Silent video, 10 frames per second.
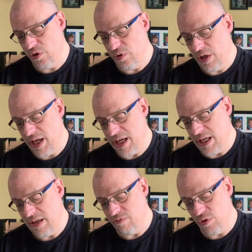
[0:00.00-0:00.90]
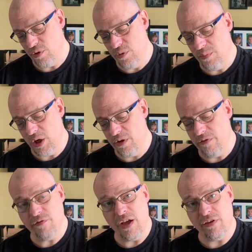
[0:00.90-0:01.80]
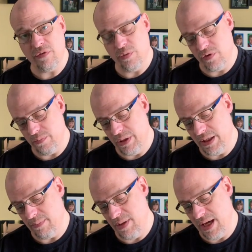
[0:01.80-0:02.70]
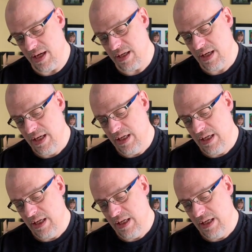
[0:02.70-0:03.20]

or lady for whom all the fuss was being made,